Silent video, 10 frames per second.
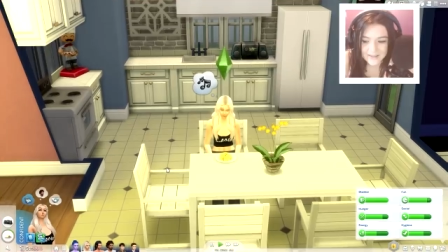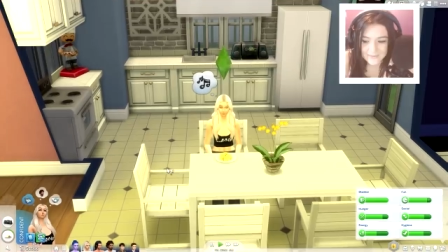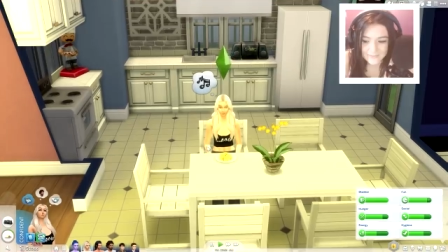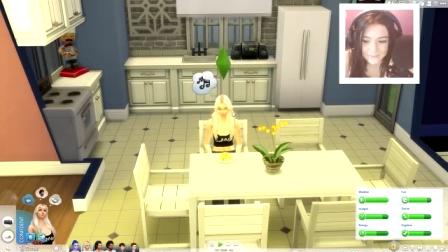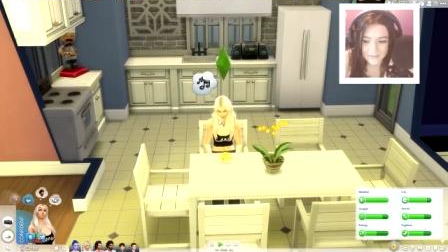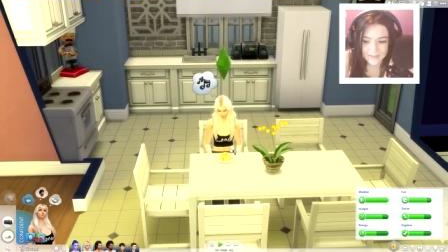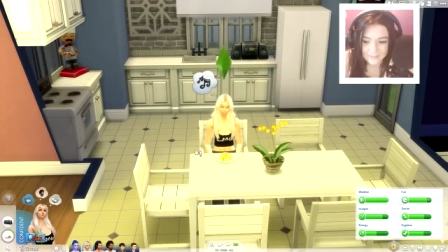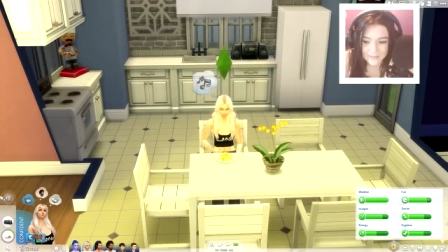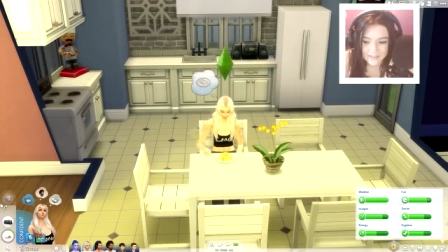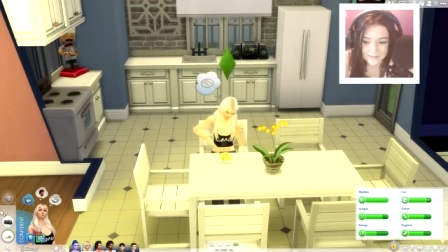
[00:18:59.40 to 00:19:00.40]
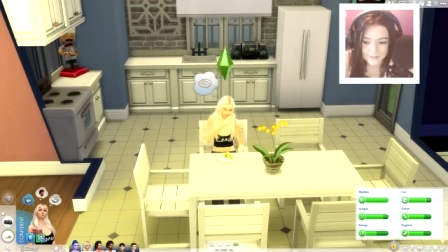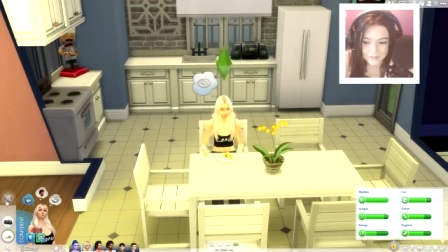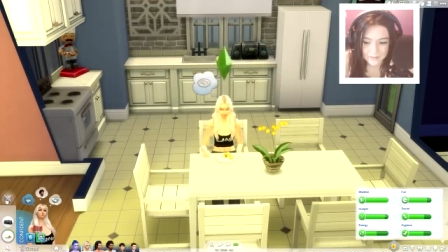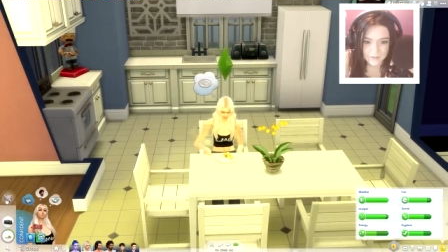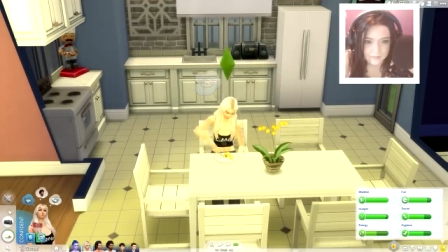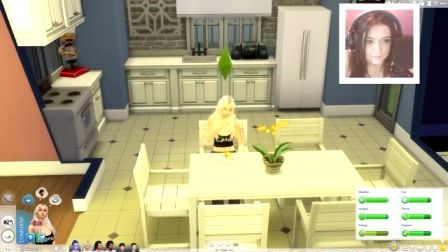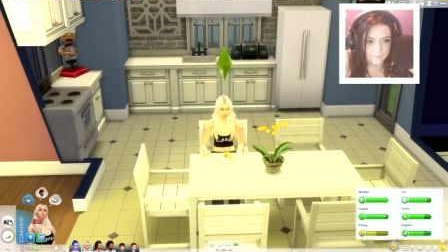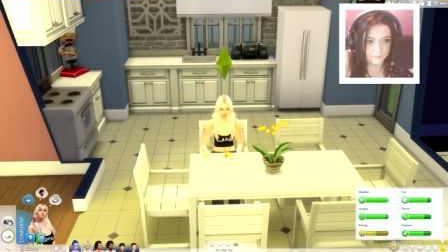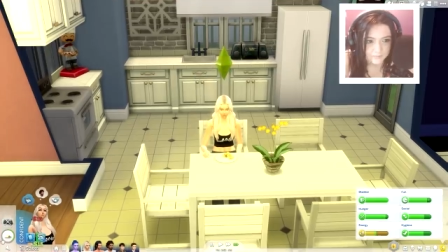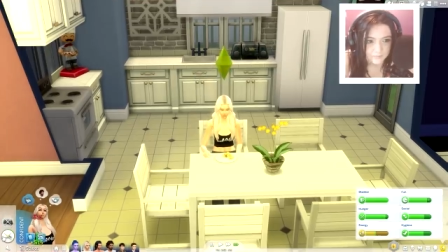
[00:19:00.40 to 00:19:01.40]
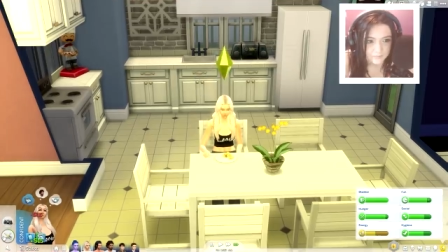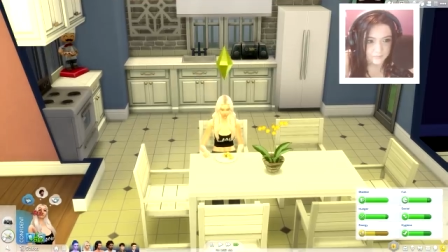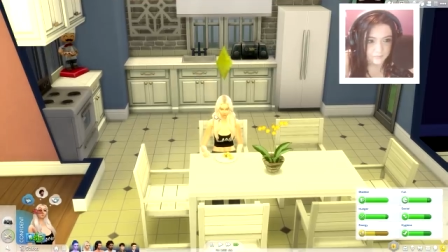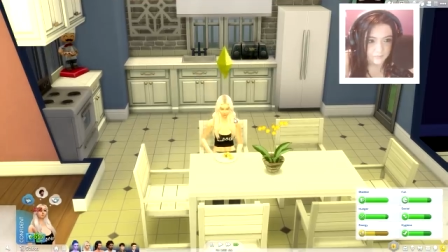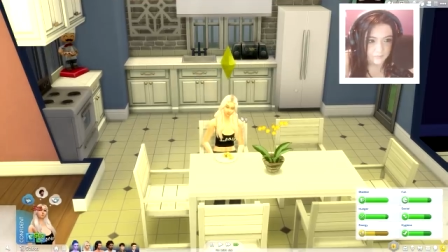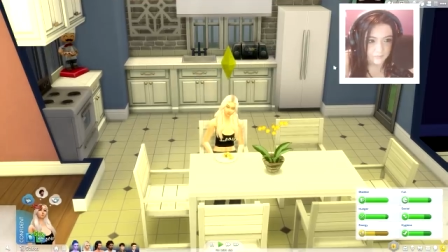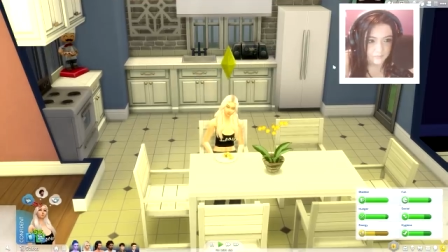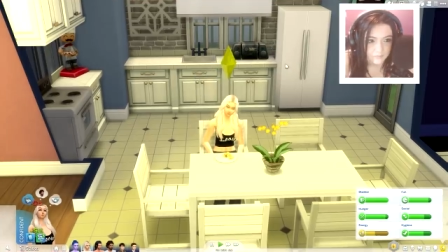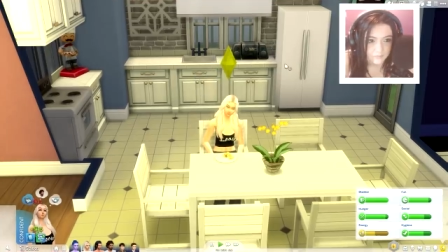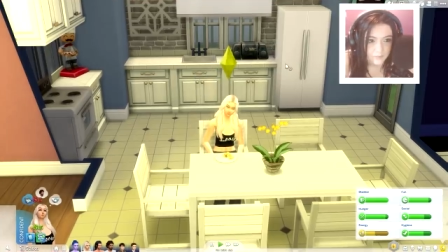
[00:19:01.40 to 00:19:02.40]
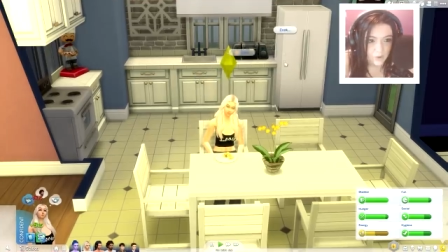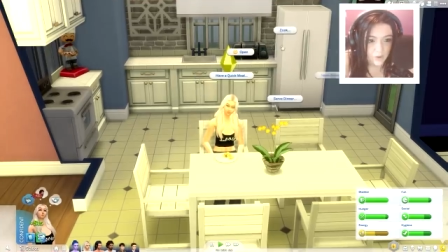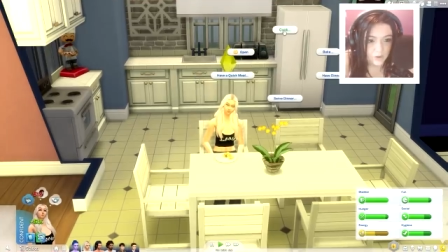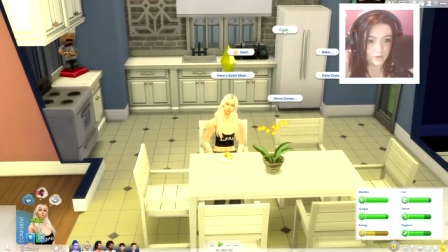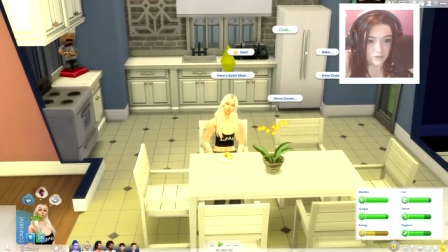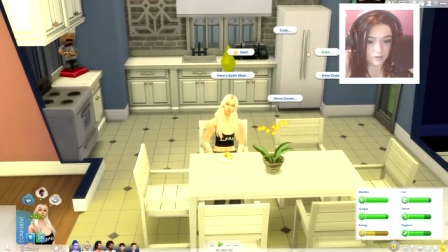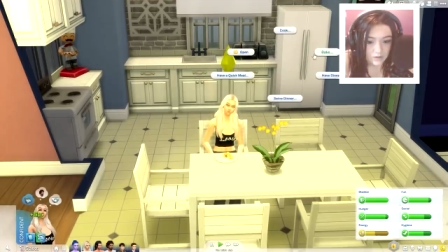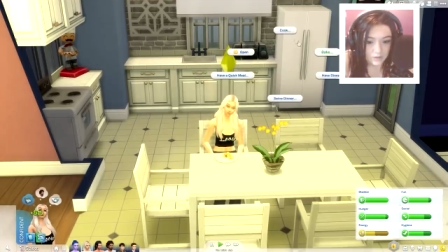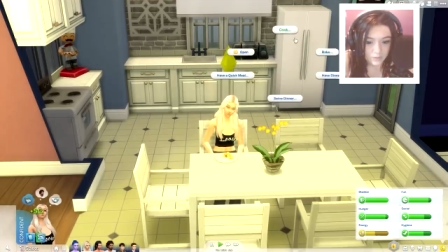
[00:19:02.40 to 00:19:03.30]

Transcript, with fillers: some franken beans. Or hold on. Cook.